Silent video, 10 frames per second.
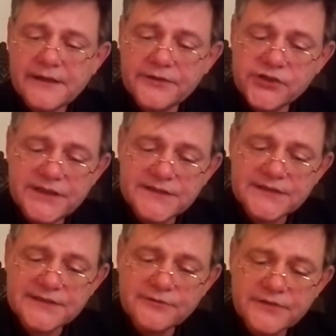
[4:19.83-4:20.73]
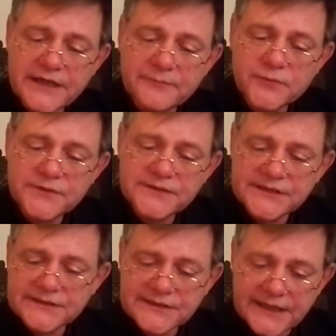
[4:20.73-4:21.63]
And Jesus looked upwards
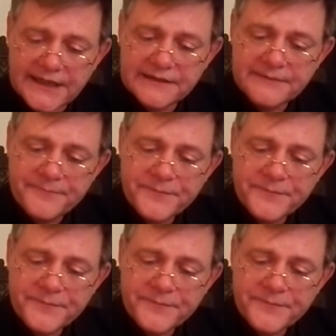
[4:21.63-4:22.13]
and said,